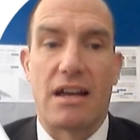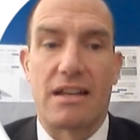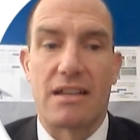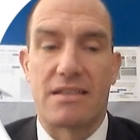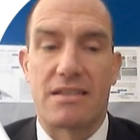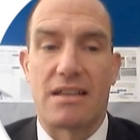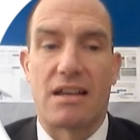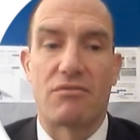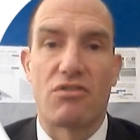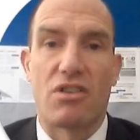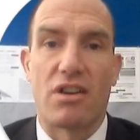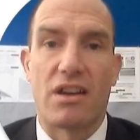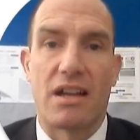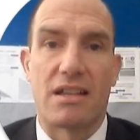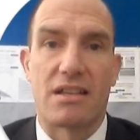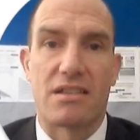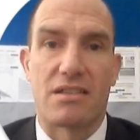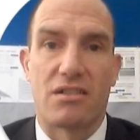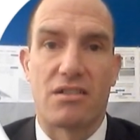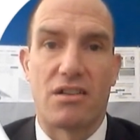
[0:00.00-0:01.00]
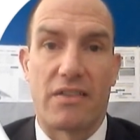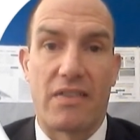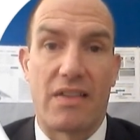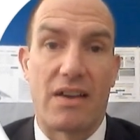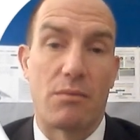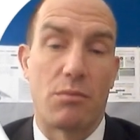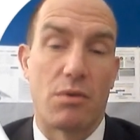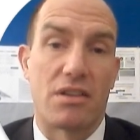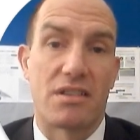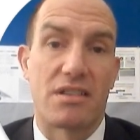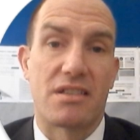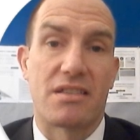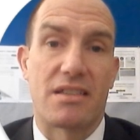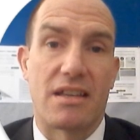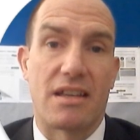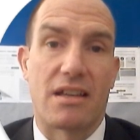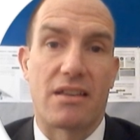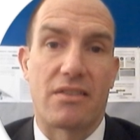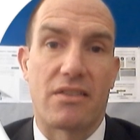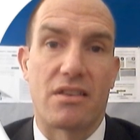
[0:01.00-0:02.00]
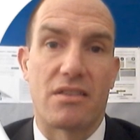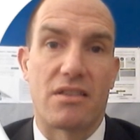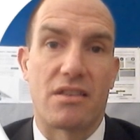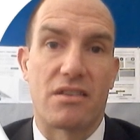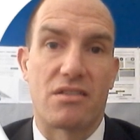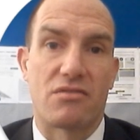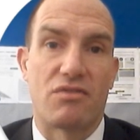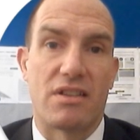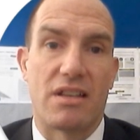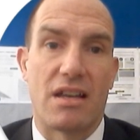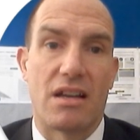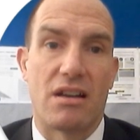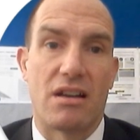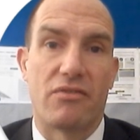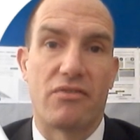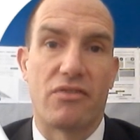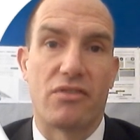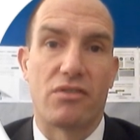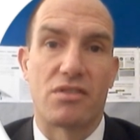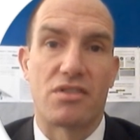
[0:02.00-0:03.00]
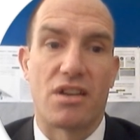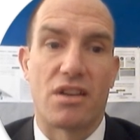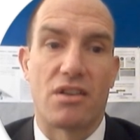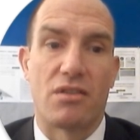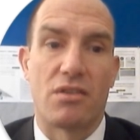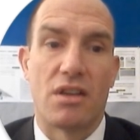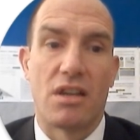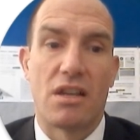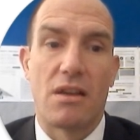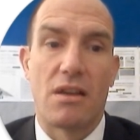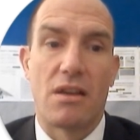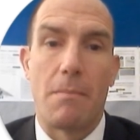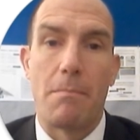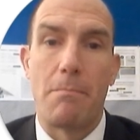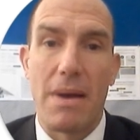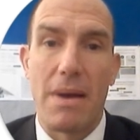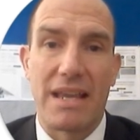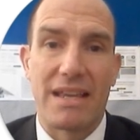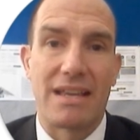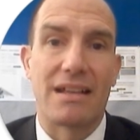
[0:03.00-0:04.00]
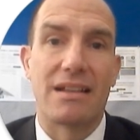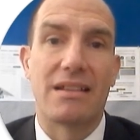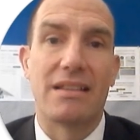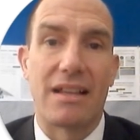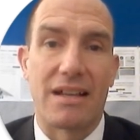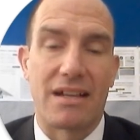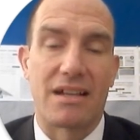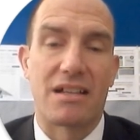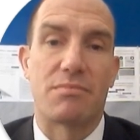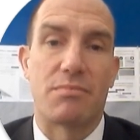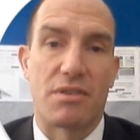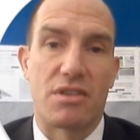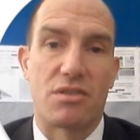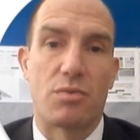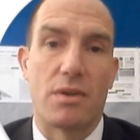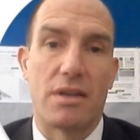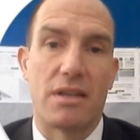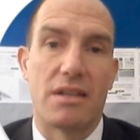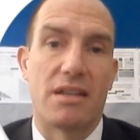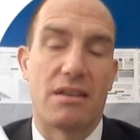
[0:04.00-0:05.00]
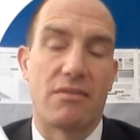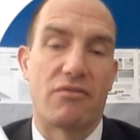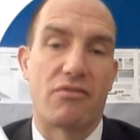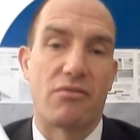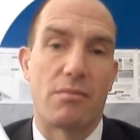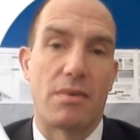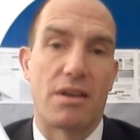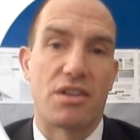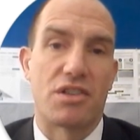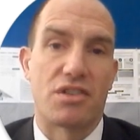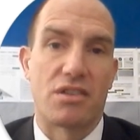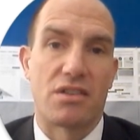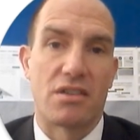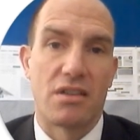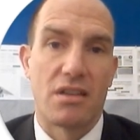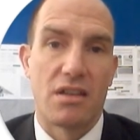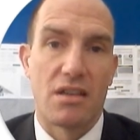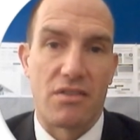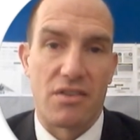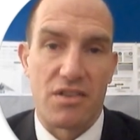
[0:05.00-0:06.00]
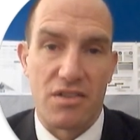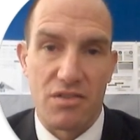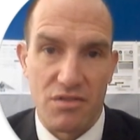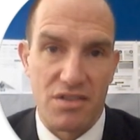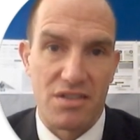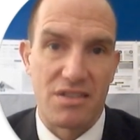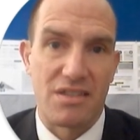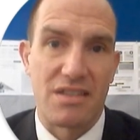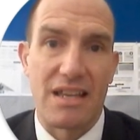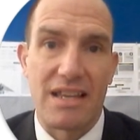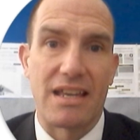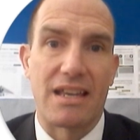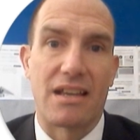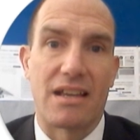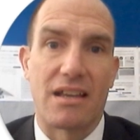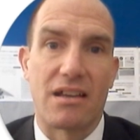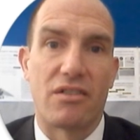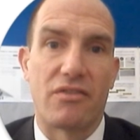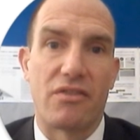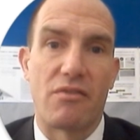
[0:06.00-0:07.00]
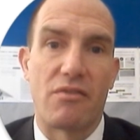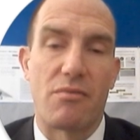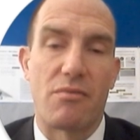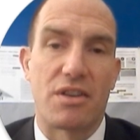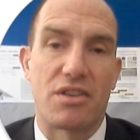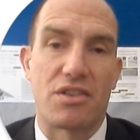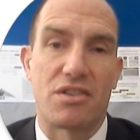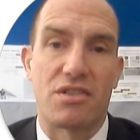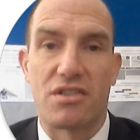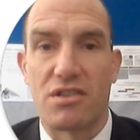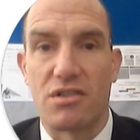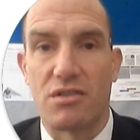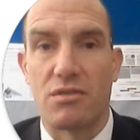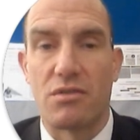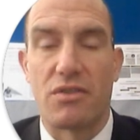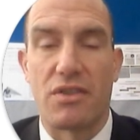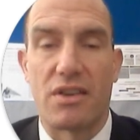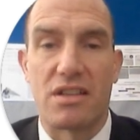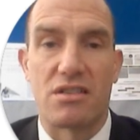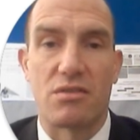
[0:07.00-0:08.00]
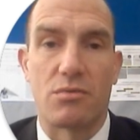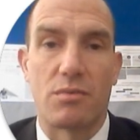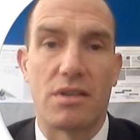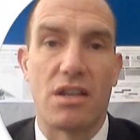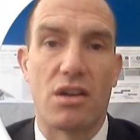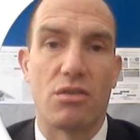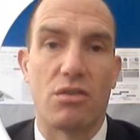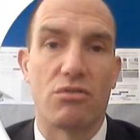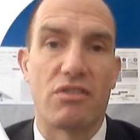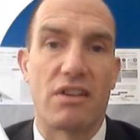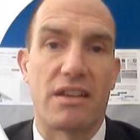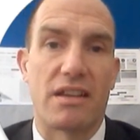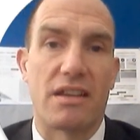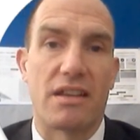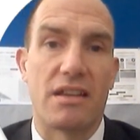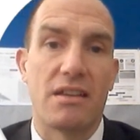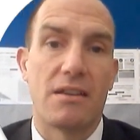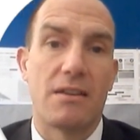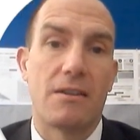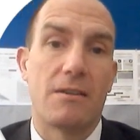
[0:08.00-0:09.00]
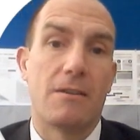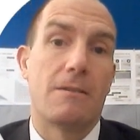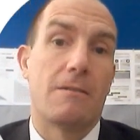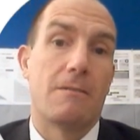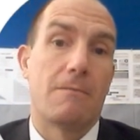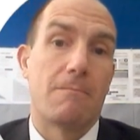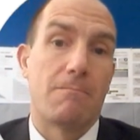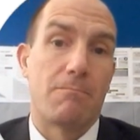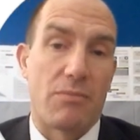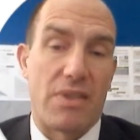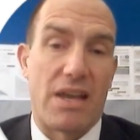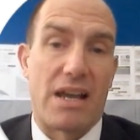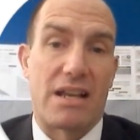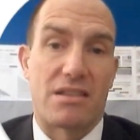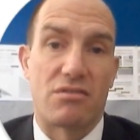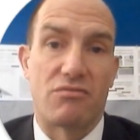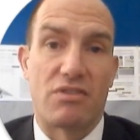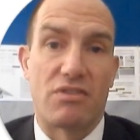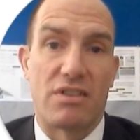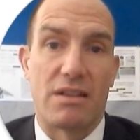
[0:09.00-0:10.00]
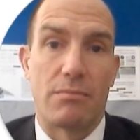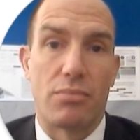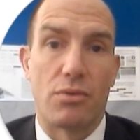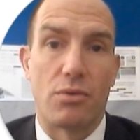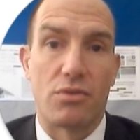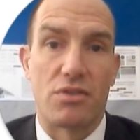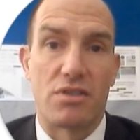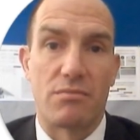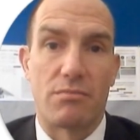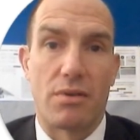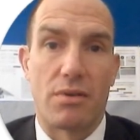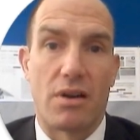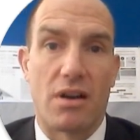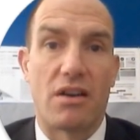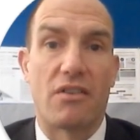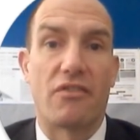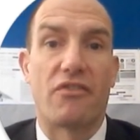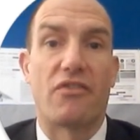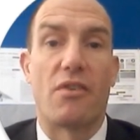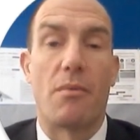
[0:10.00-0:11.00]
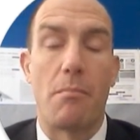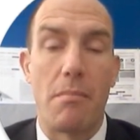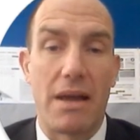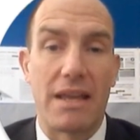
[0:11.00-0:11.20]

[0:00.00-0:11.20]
And it's that right-hand side and that word stick that's really helpful. So making links between information, the sort of sticking of information to things that we know already, that's the really important part for